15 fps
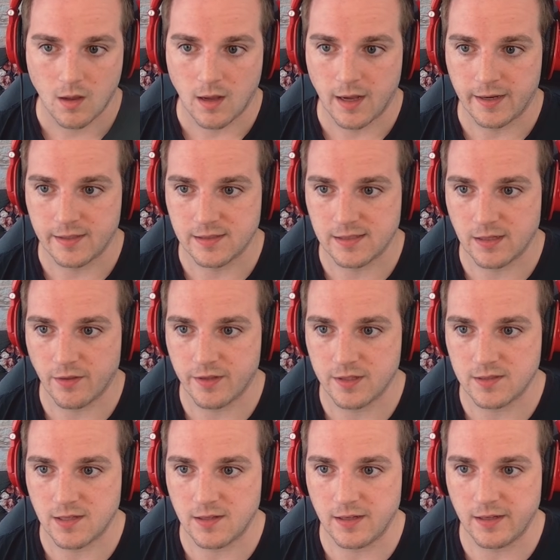I can sell this
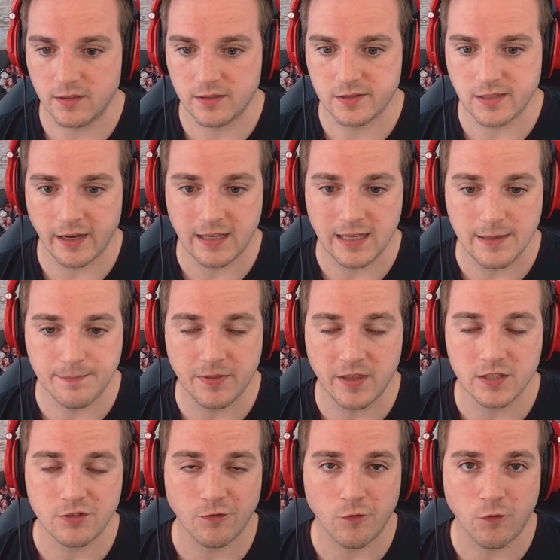to dealers. I keep
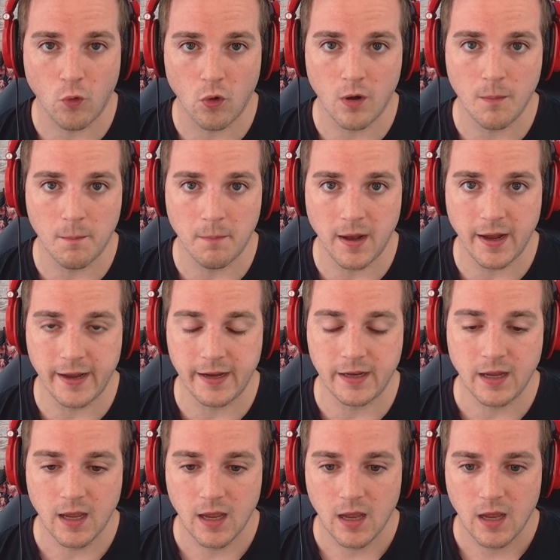this for my
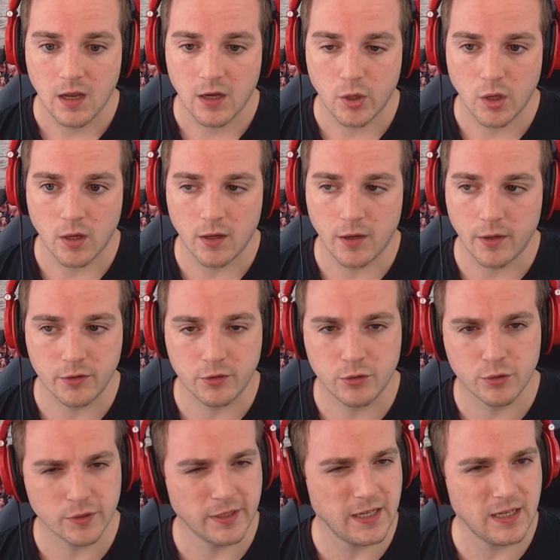
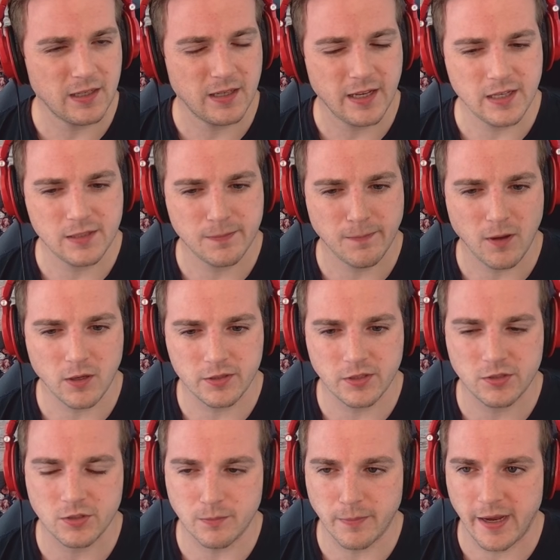grenade case
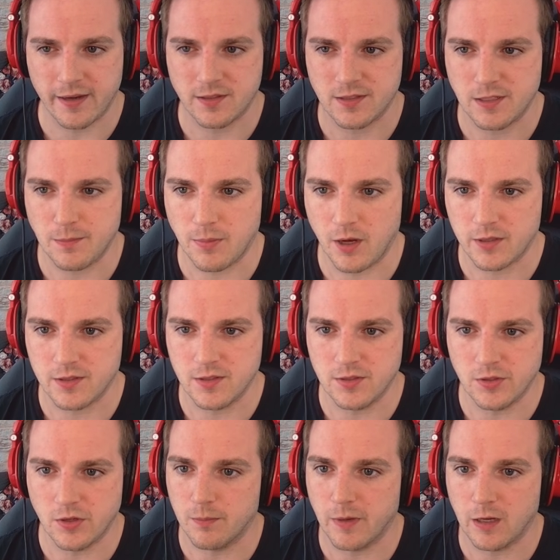boxes or magazine boxes.
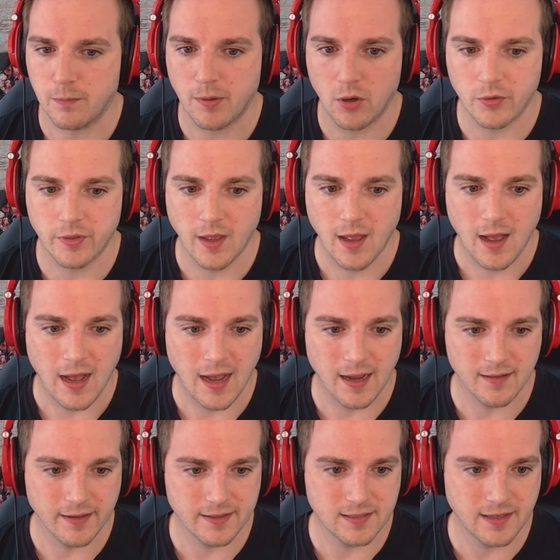You can make both. I
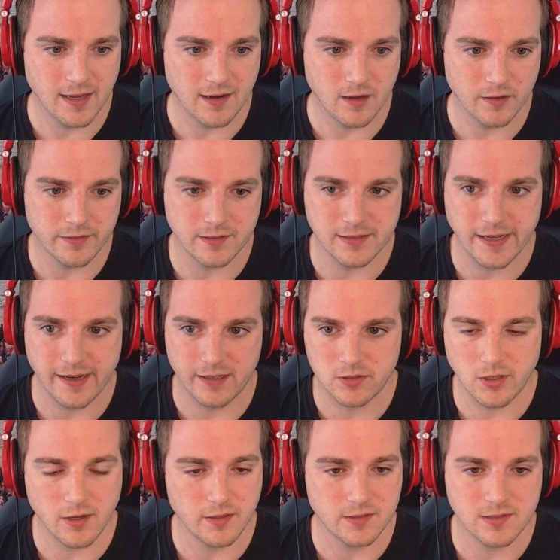like to hang on to
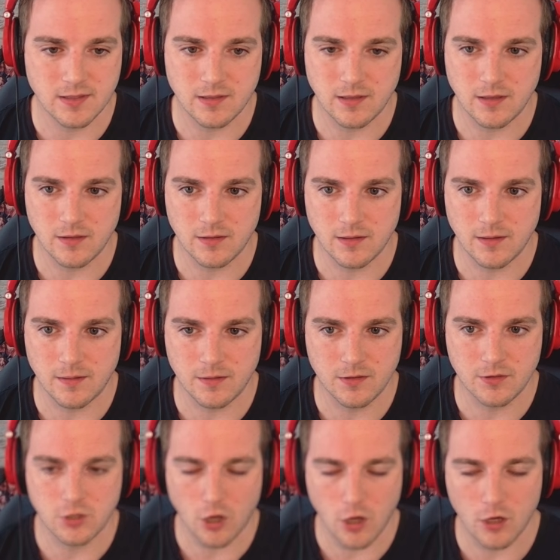
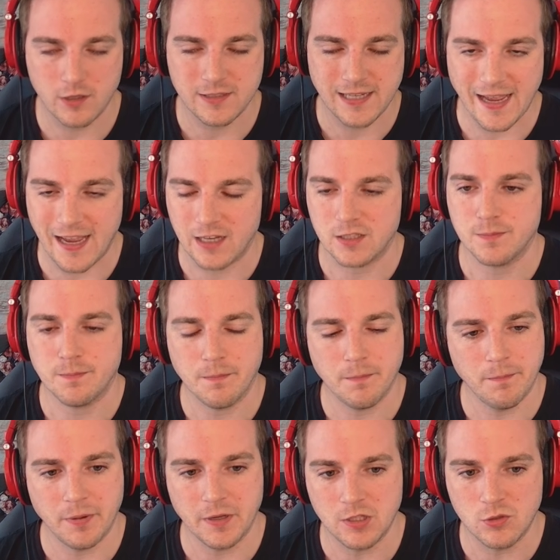dog tags,
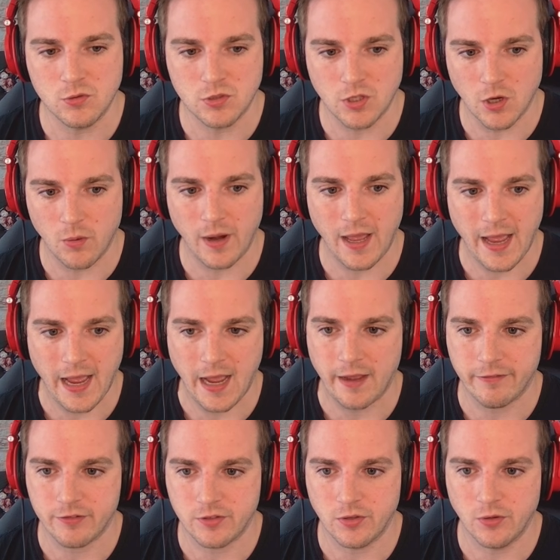but you don't
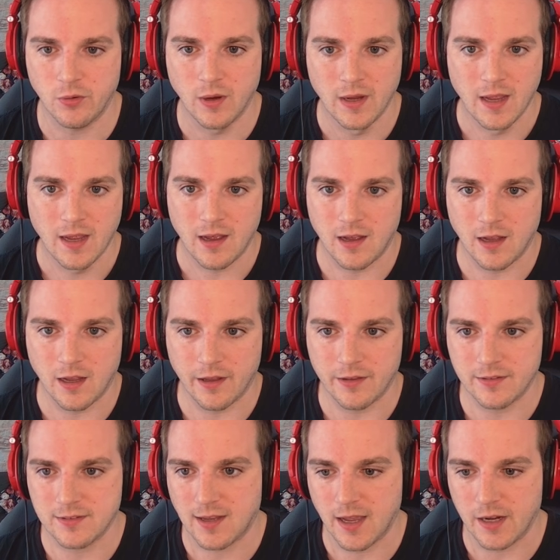have to.
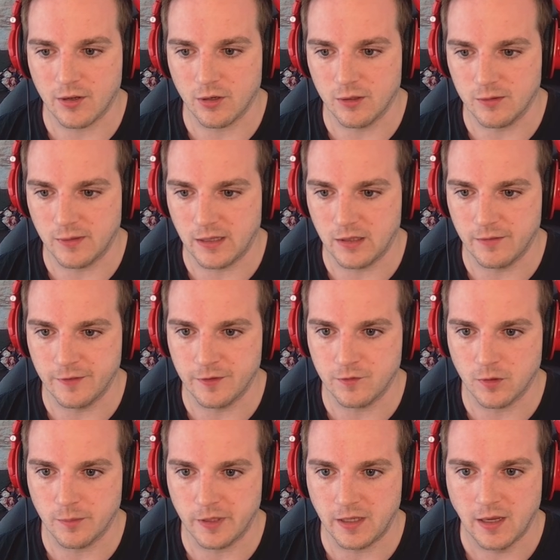It's kind of irrelevant
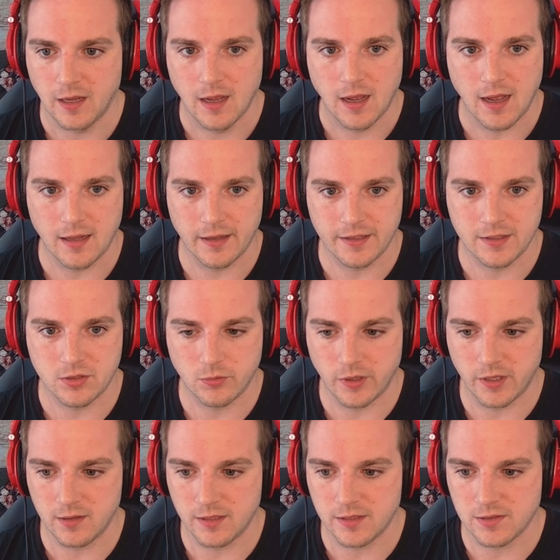for me. I like
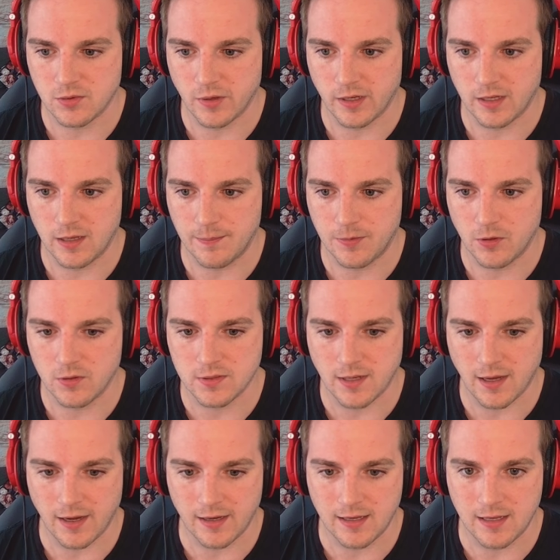Suelas, so I keep those.
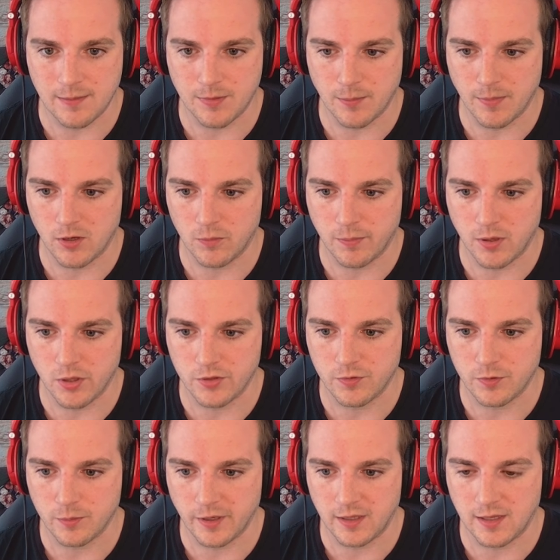I keep the metal parts
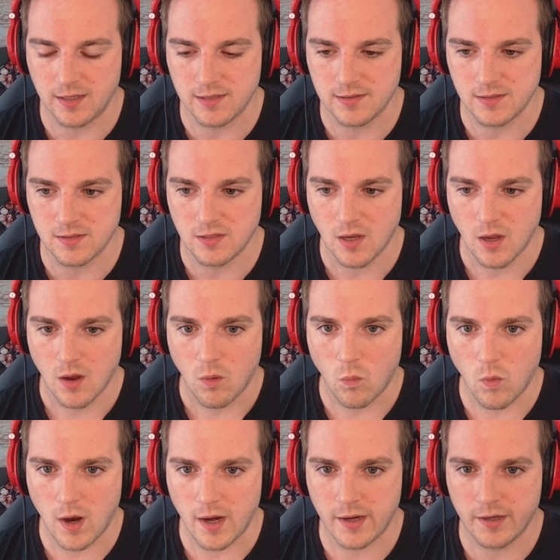for my cases.
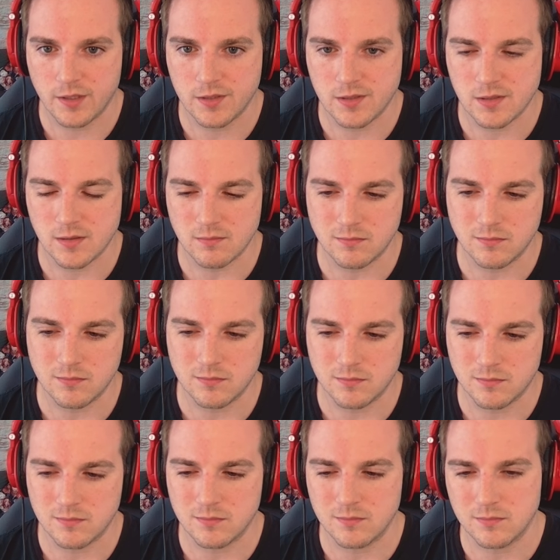Wires,
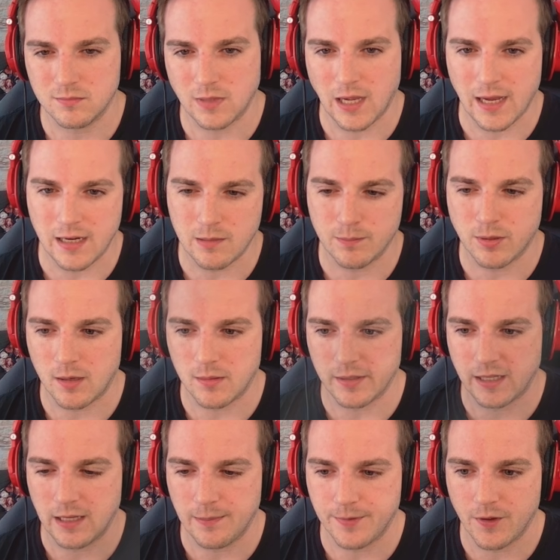I can probably
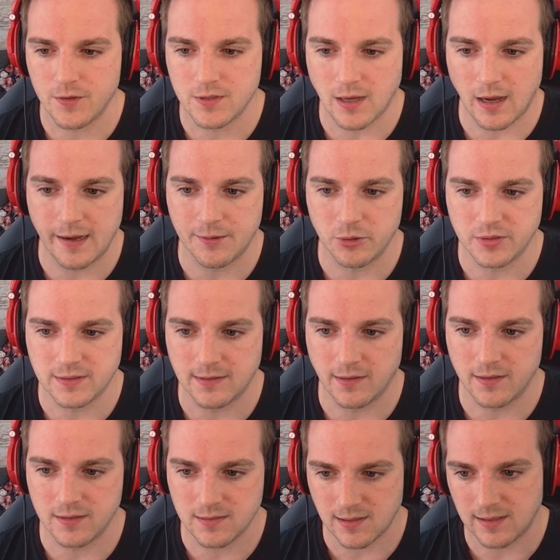keep those. I will sell
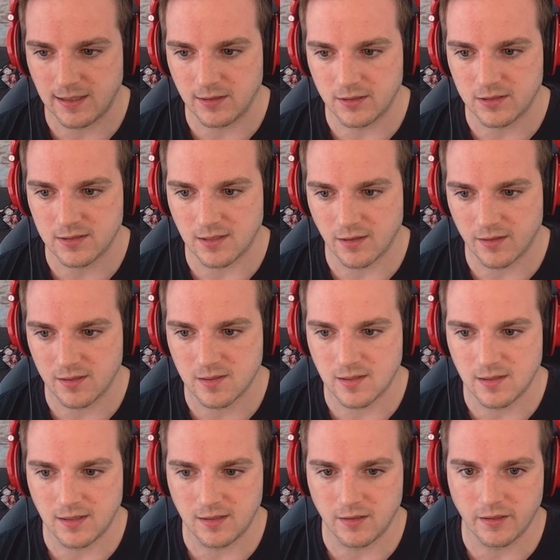this to dealer, sell this to
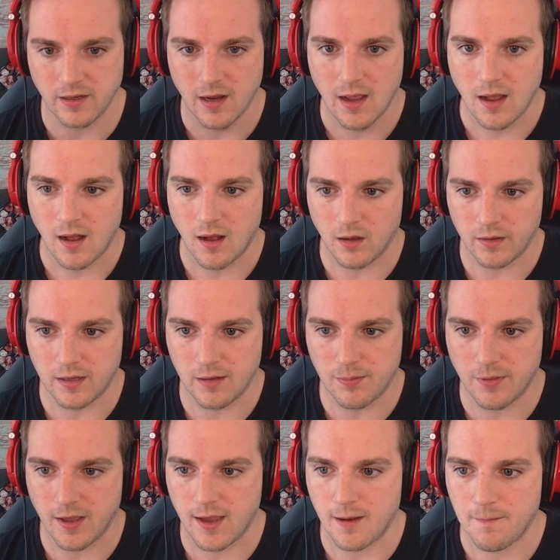dealer. I'll keep
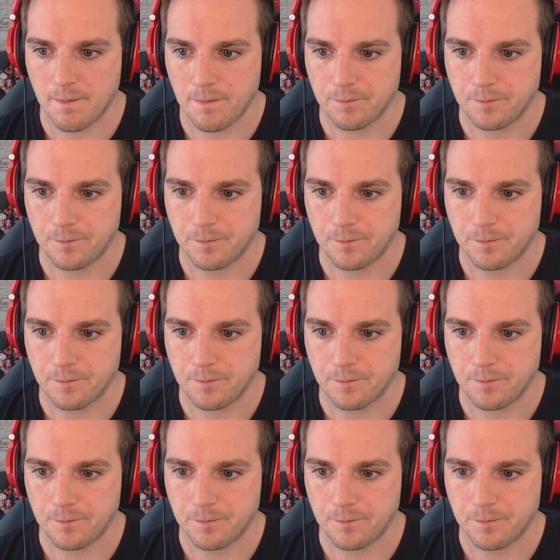that.